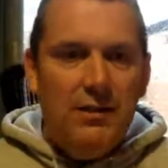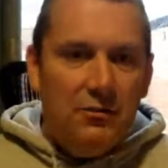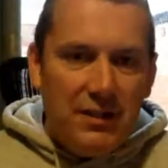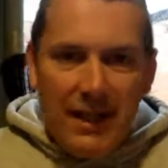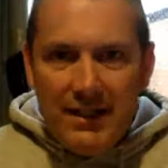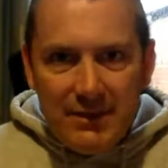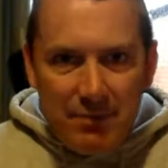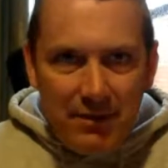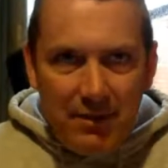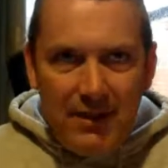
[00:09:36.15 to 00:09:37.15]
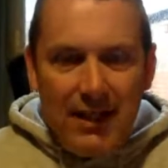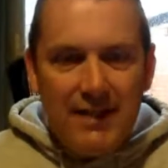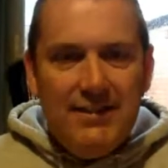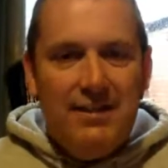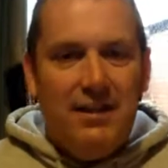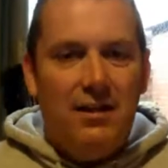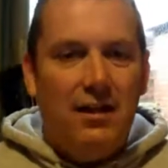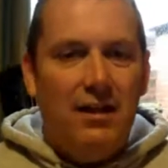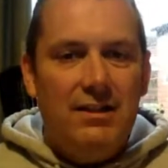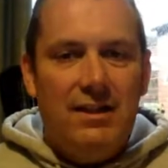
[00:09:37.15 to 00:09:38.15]
DOdaily's been a bit later than I
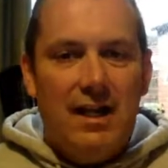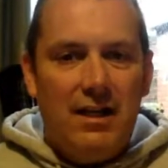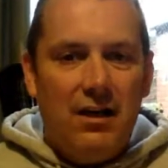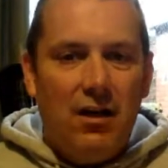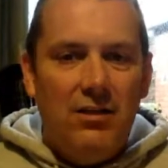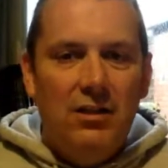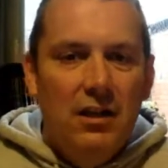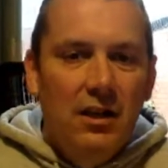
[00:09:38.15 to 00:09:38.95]
like to get it on.